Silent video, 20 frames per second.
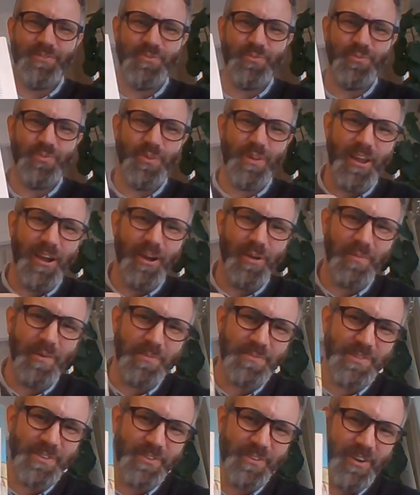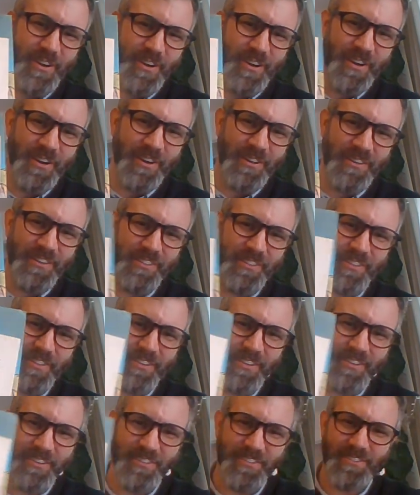what albums they're on and
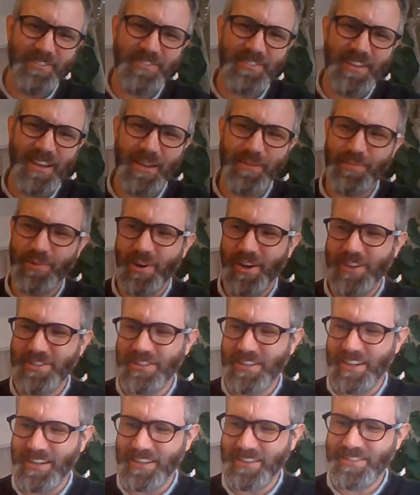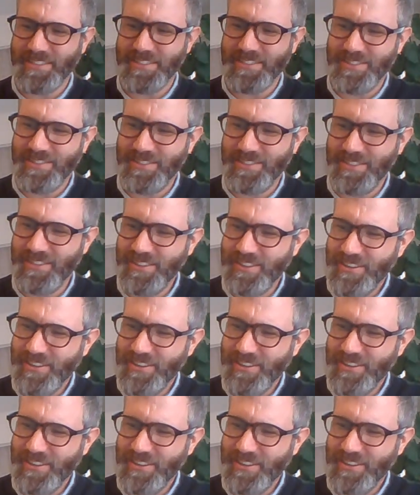their side projects.